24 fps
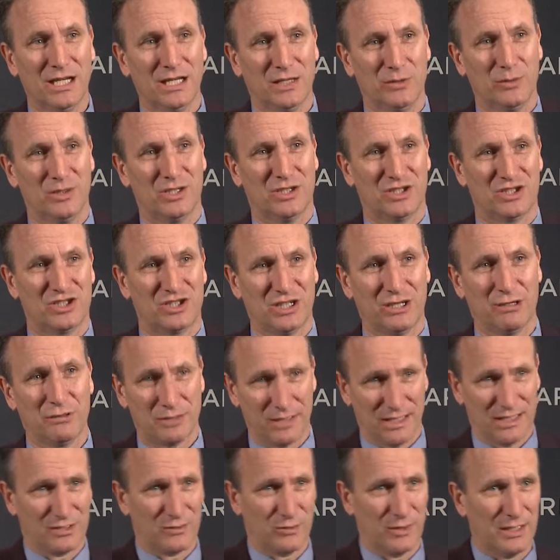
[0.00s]
we could share
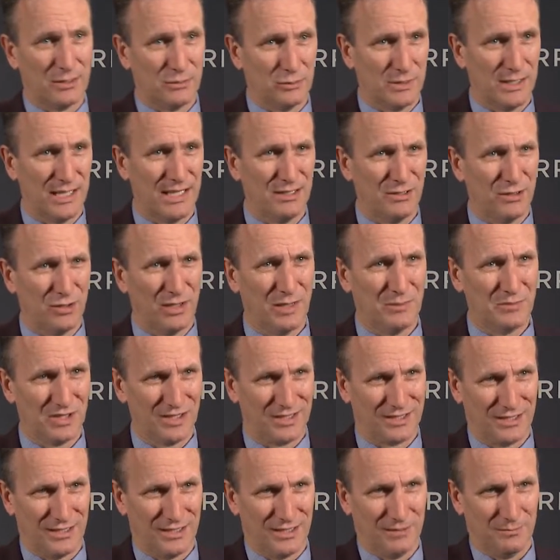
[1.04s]
things rather than no, I'm
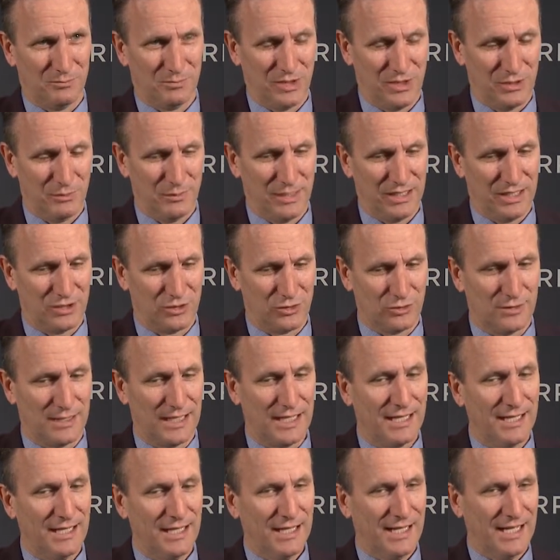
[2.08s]
just going to you know make sure
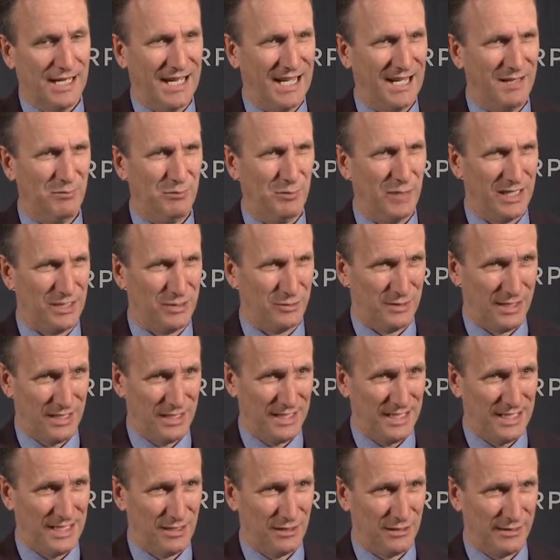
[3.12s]
that I'm better than
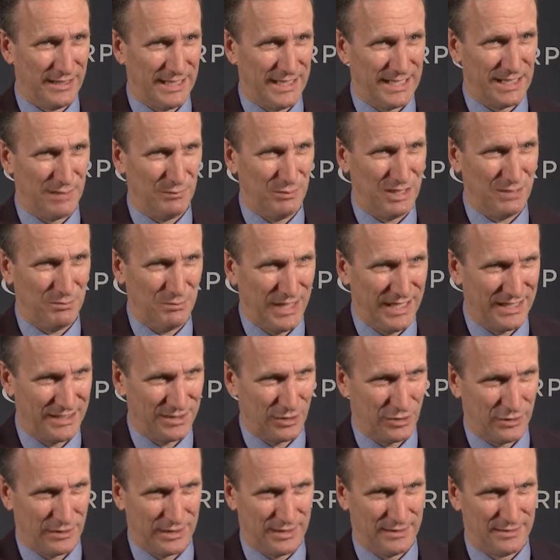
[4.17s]
they are and I can meet my
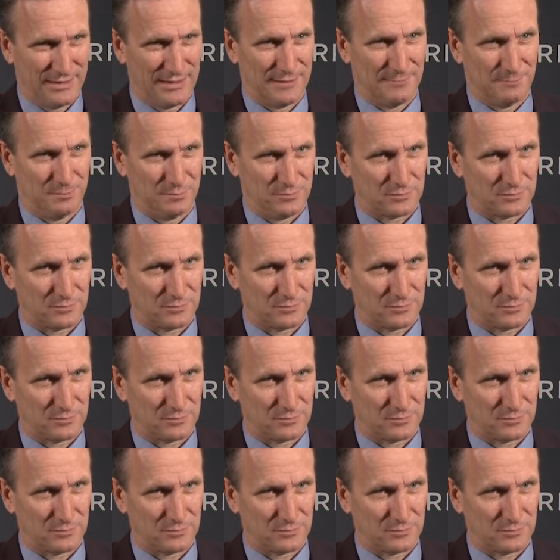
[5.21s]
targets.